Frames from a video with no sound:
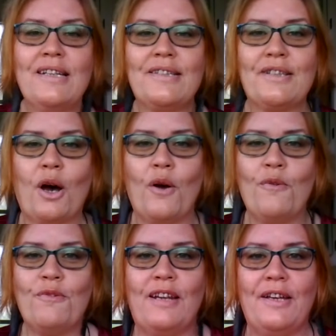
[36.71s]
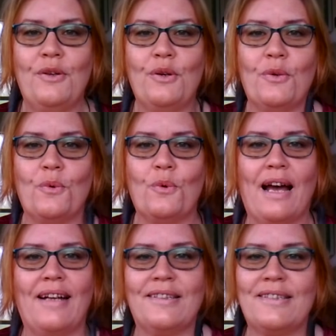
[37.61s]
So hopefully you can all
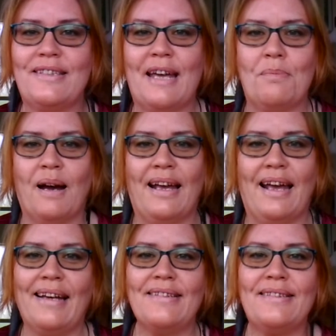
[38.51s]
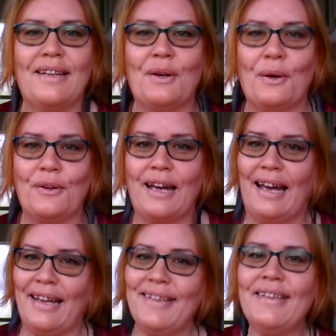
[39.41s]
understand my accent
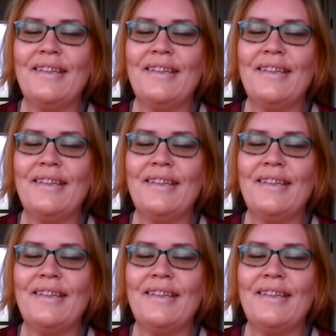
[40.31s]
okay.